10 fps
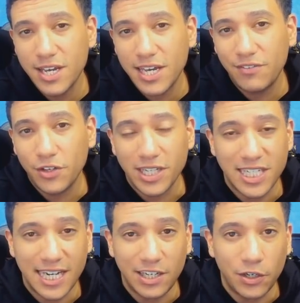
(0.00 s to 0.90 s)
if you
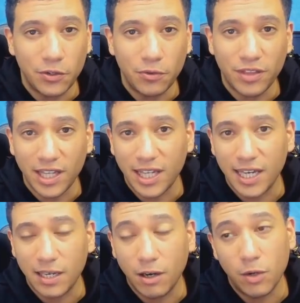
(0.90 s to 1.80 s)
continue
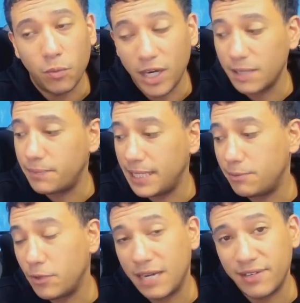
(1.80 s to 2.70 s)
thinking, oh, white
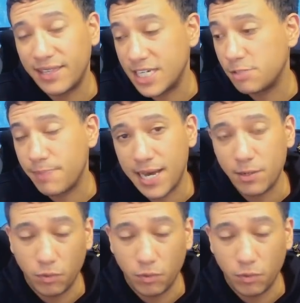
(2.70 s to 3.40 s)
people have it this bad,